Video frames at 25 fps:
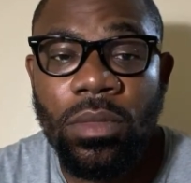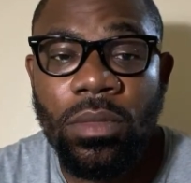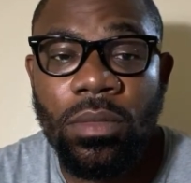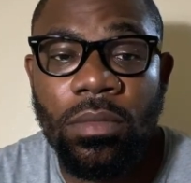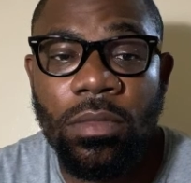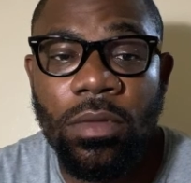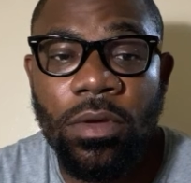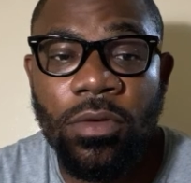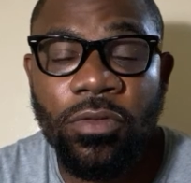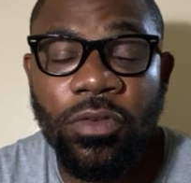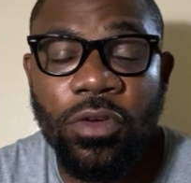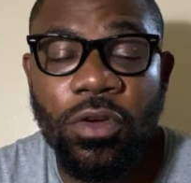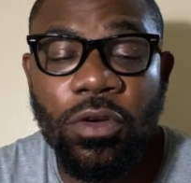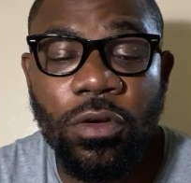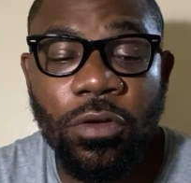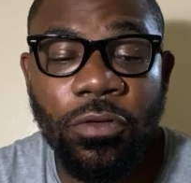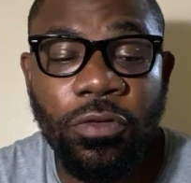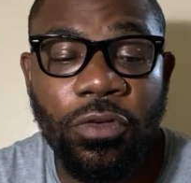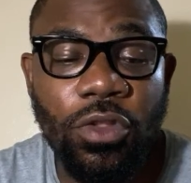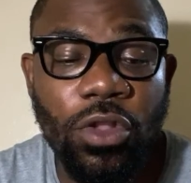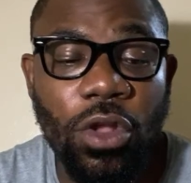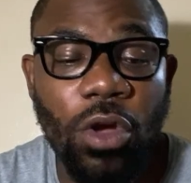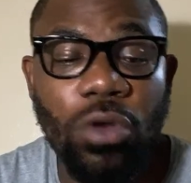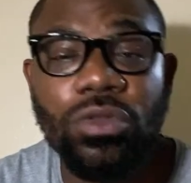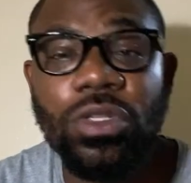if you
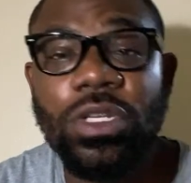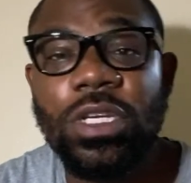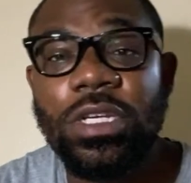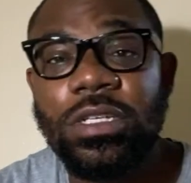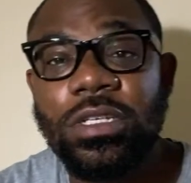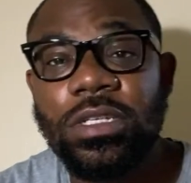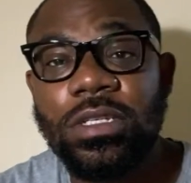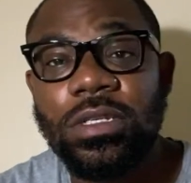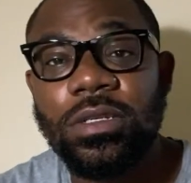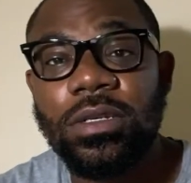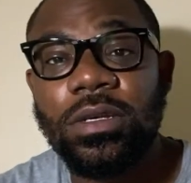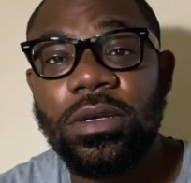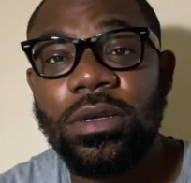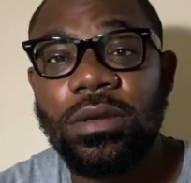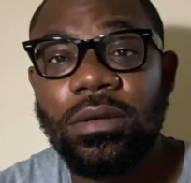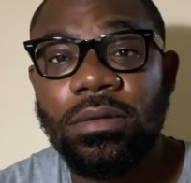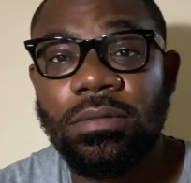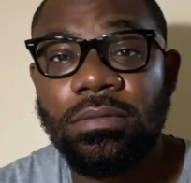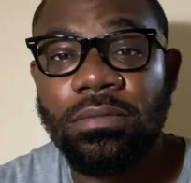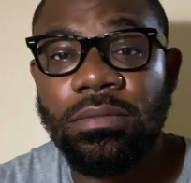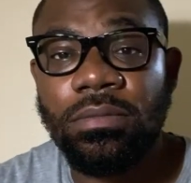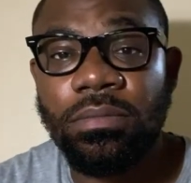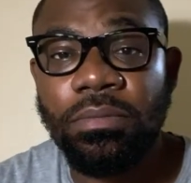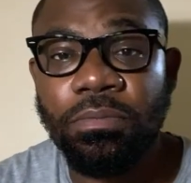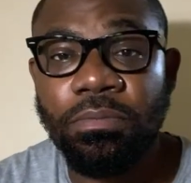notice,
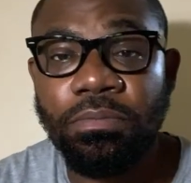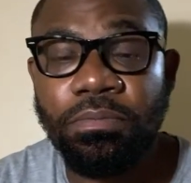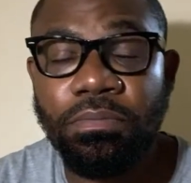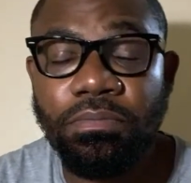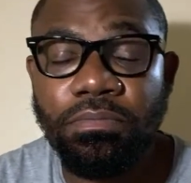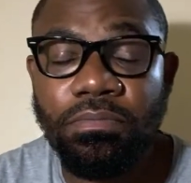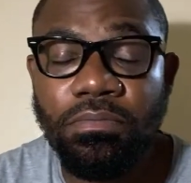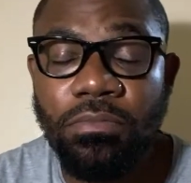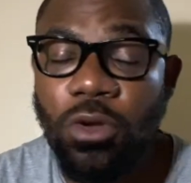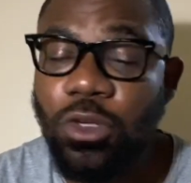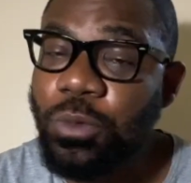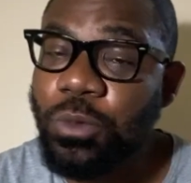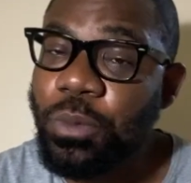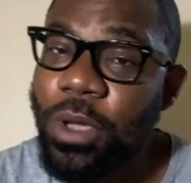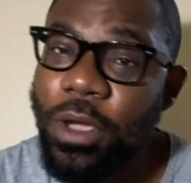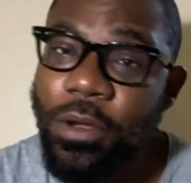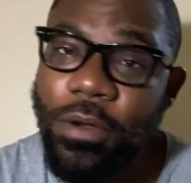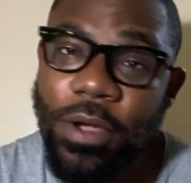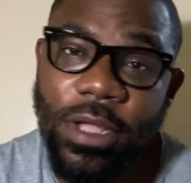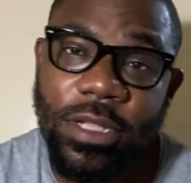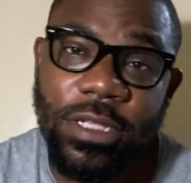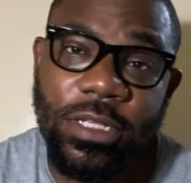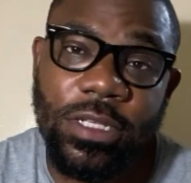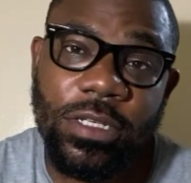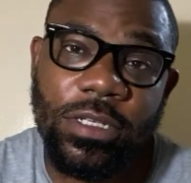most
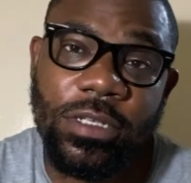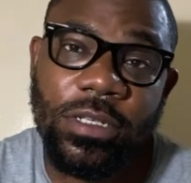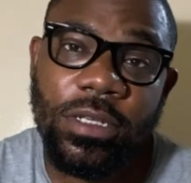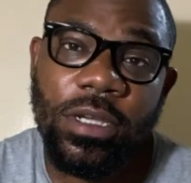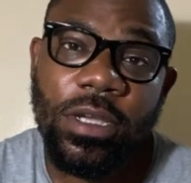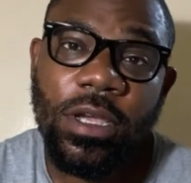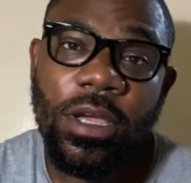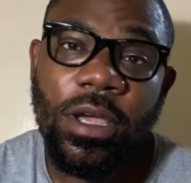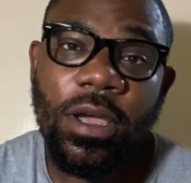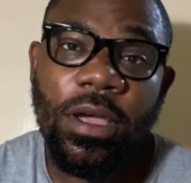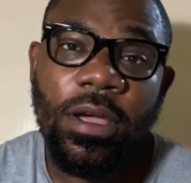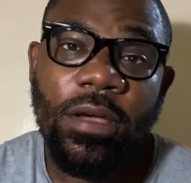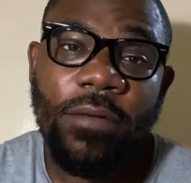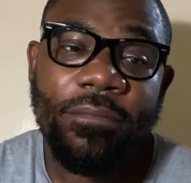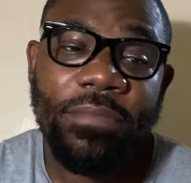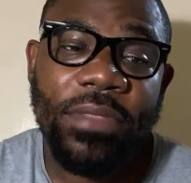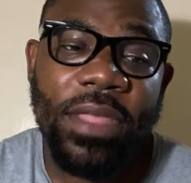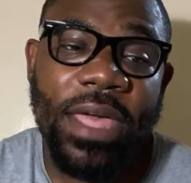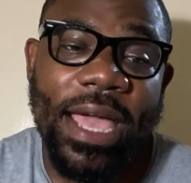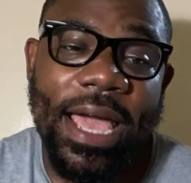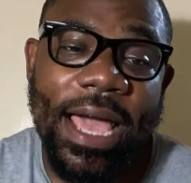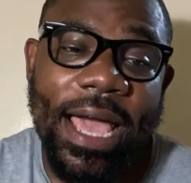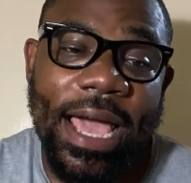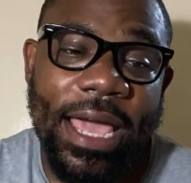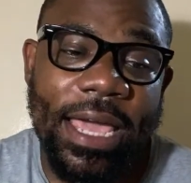parents,
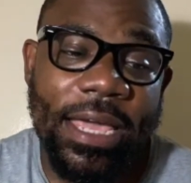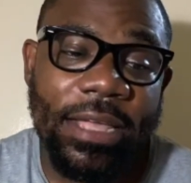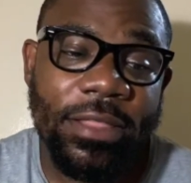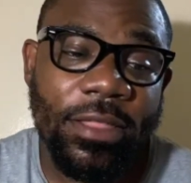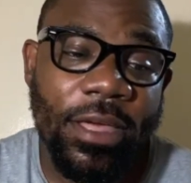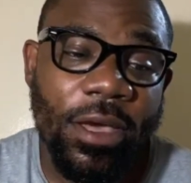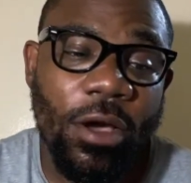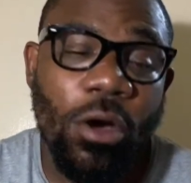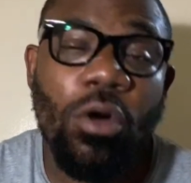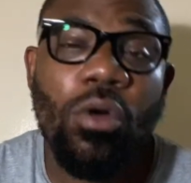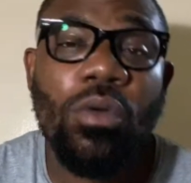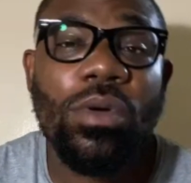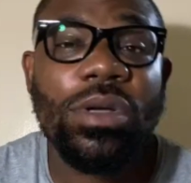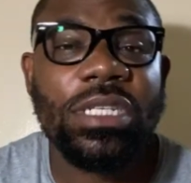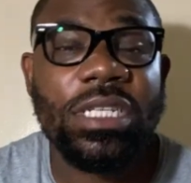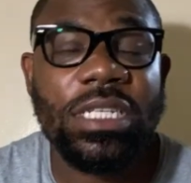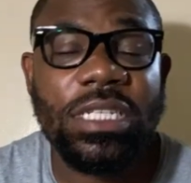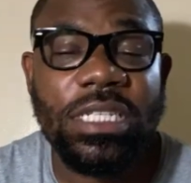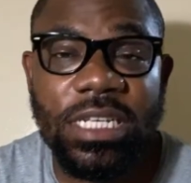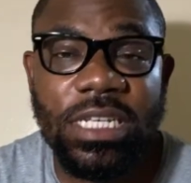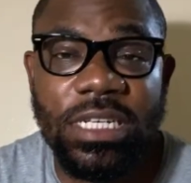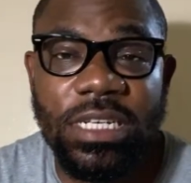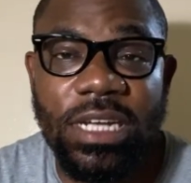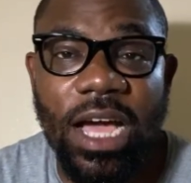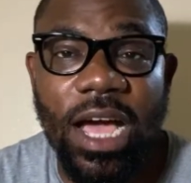they're always in
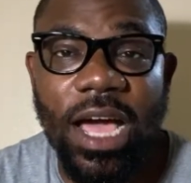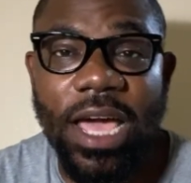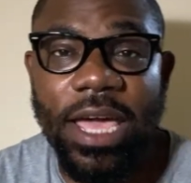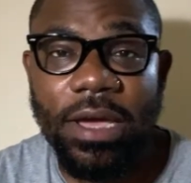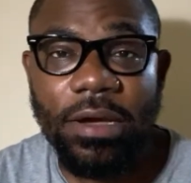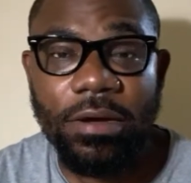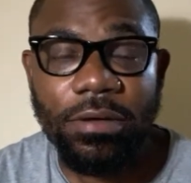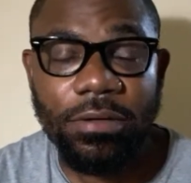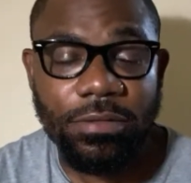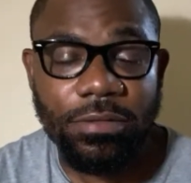denial.